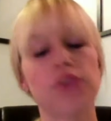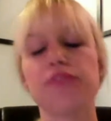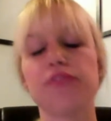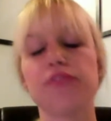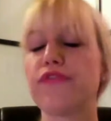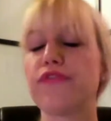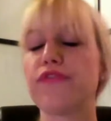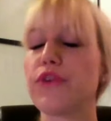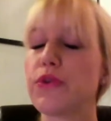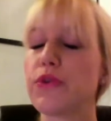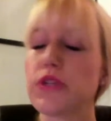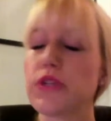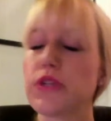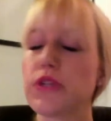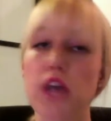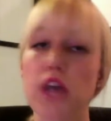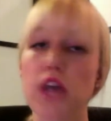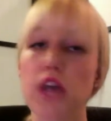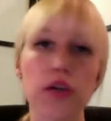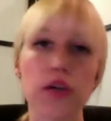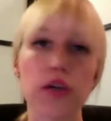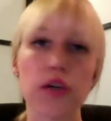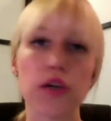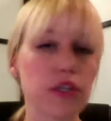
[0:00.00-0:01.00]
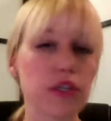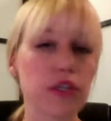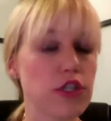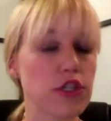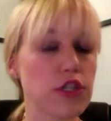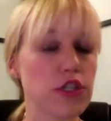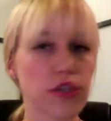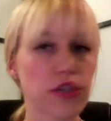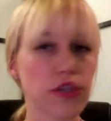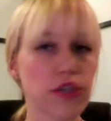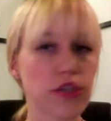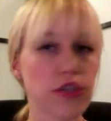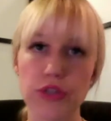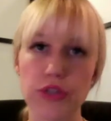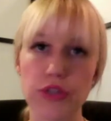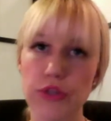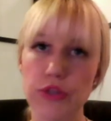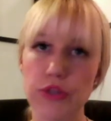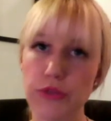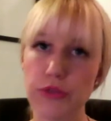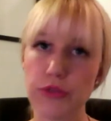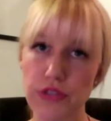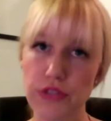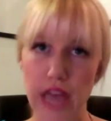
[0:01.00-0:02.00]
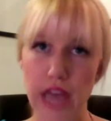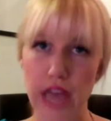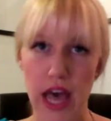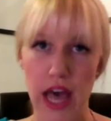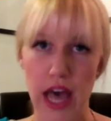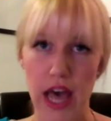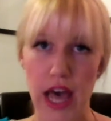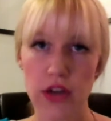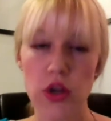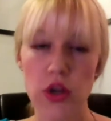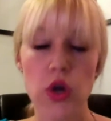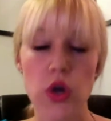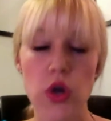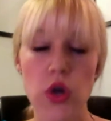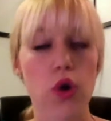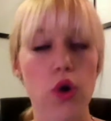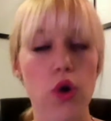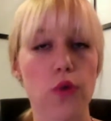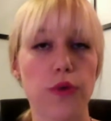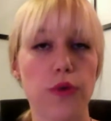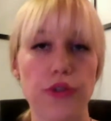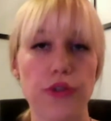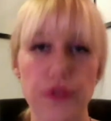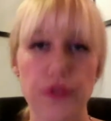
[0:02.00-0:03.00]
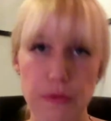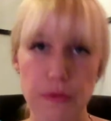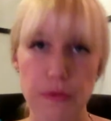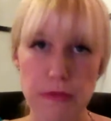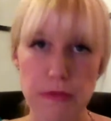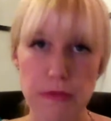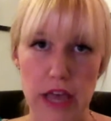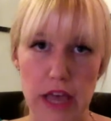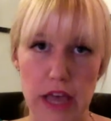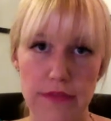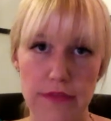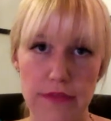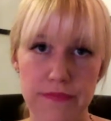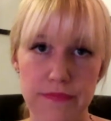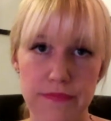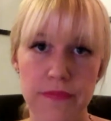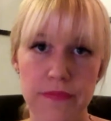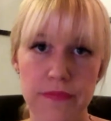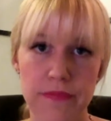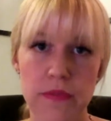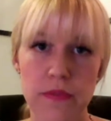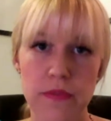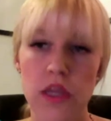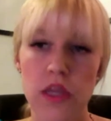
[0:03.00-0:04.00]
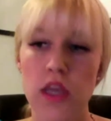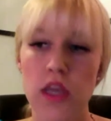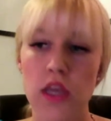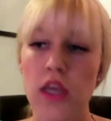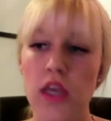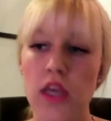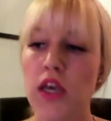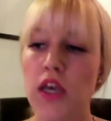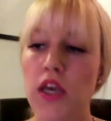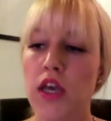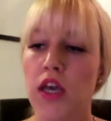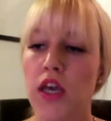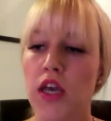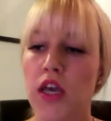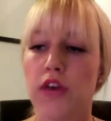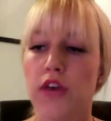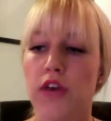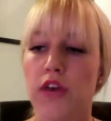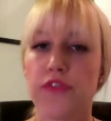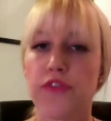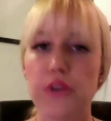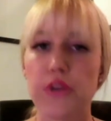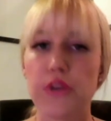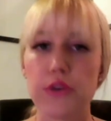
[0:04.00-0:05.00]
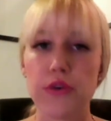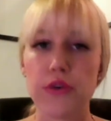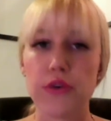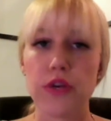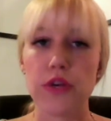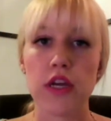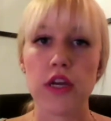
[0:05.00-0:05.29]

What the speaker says: Food is not who you need to go to when you're sad or when you're upset. Food